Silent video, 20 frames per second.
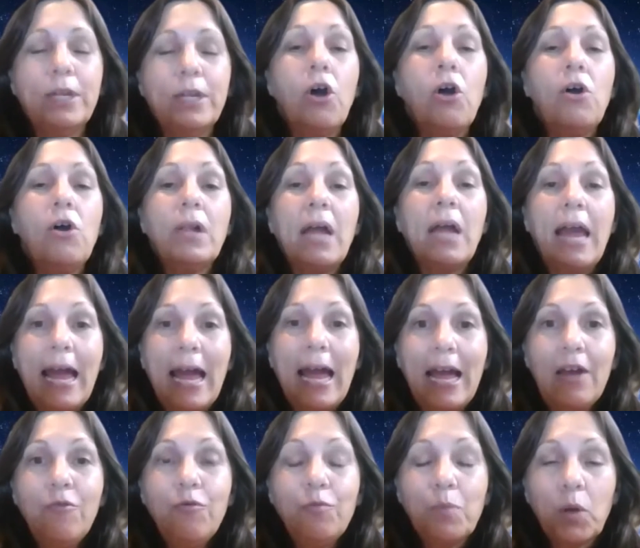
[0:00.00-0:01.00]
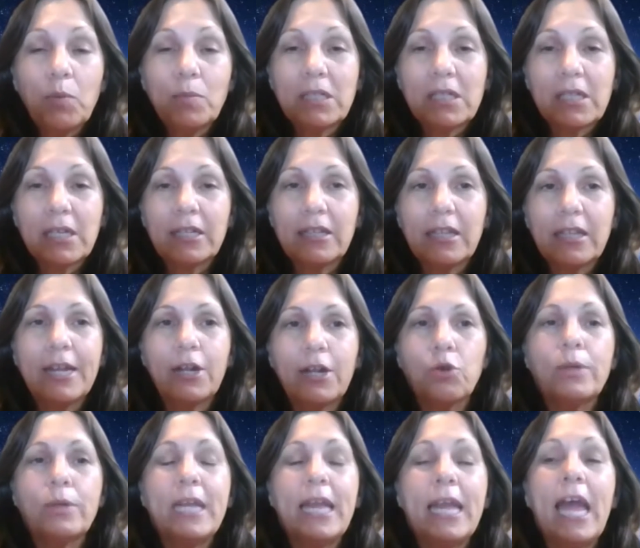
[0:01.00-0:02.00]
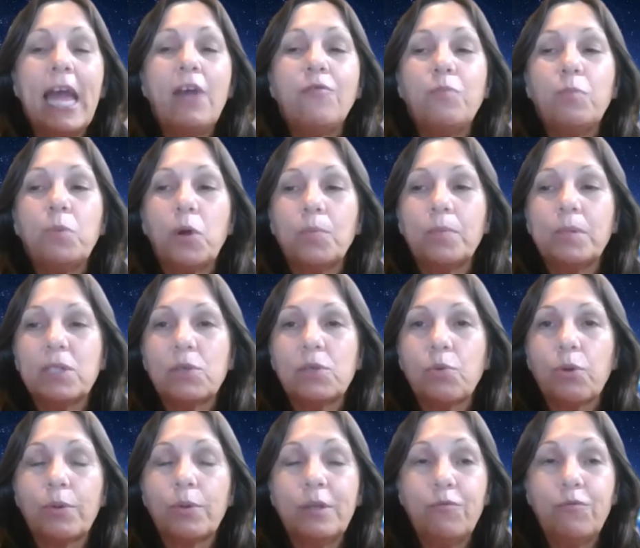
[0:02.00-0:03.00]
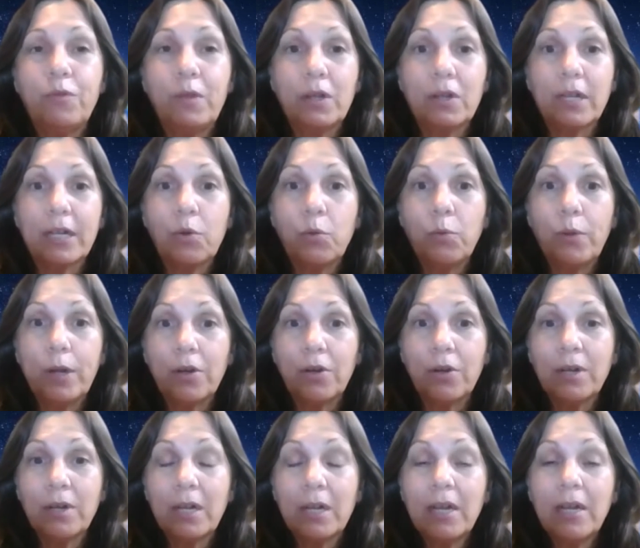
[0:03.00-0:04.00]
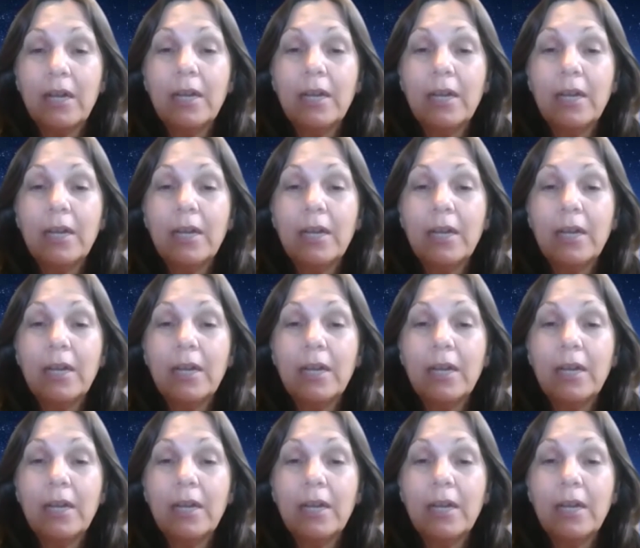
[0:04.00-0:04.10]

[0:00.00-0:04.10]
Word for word: We all have moments like that, or we have moments where we feel like we're